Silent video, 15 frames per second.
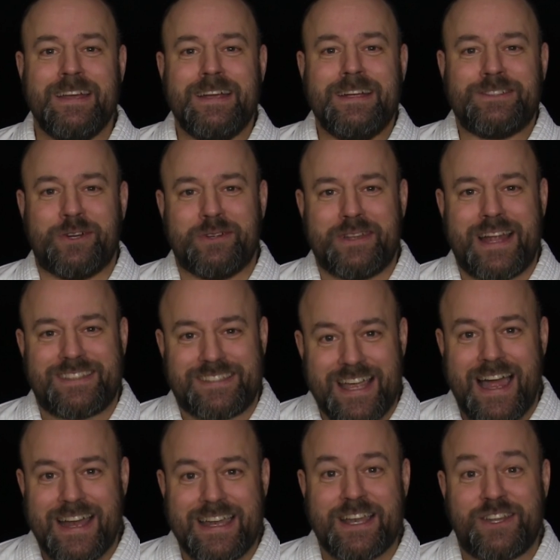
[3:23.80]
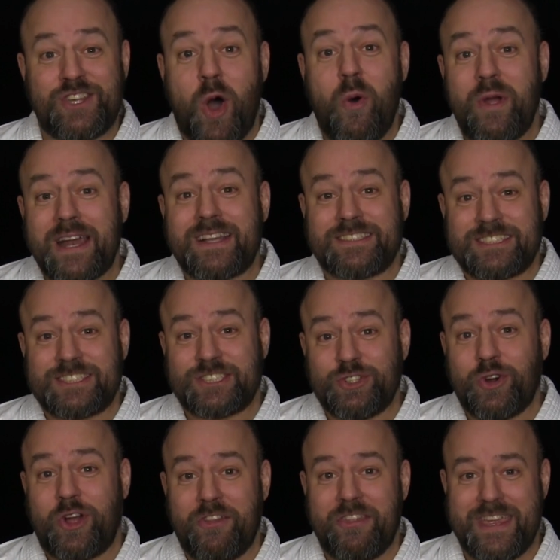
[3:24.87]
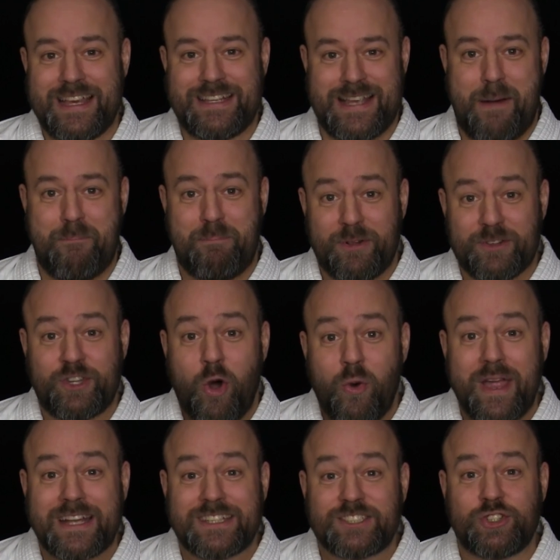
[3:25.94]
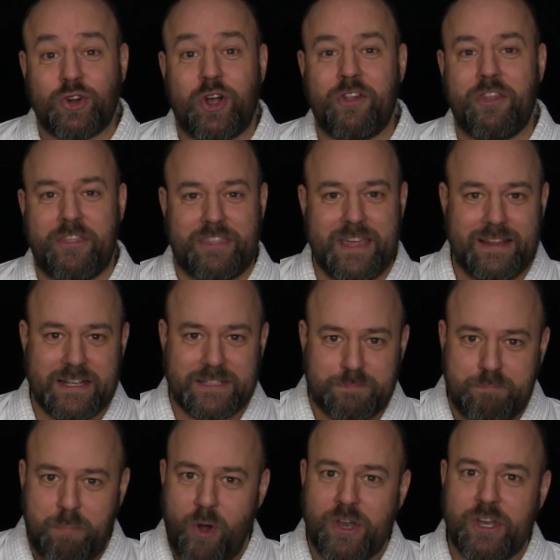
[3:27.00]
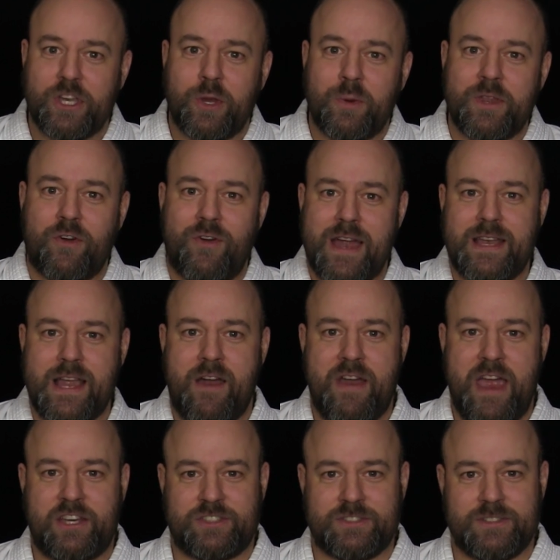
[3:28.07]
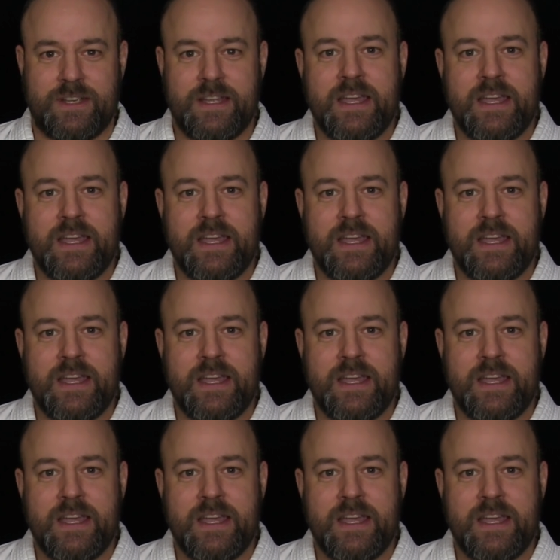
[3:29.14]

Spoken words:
So that's the idea. Don't get stuck on the example. Don't get stuck on the thing that's pointing you in the right direction.